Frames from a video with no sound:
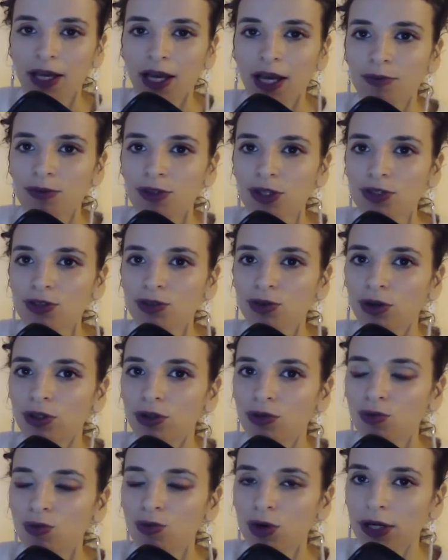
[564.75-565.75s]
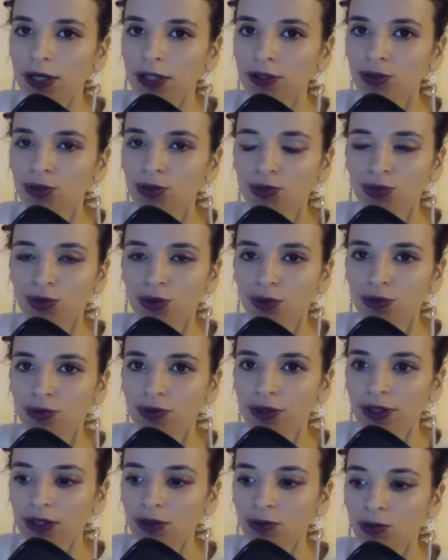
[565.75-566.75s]
I'm just gonna work to
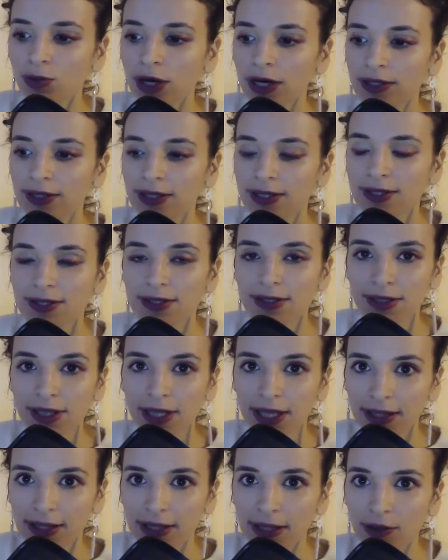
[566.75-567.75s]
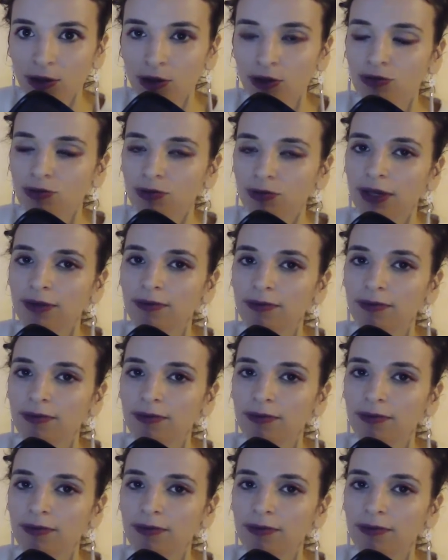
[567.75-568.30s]
fulfill what is needed of me,